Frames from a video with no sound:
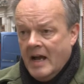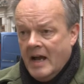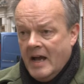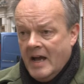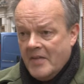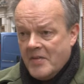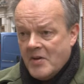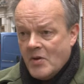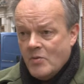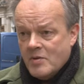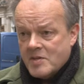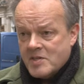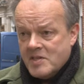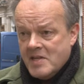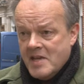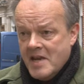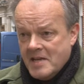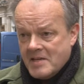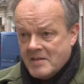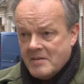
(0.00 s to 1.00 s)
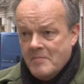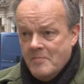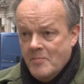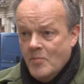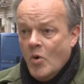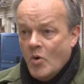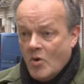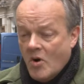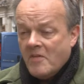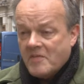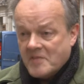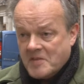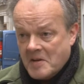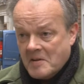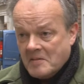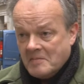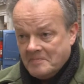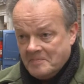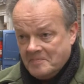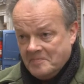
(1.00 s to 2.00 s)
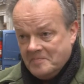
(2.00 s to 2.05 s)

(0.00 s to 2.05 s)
I think we'll see it more often.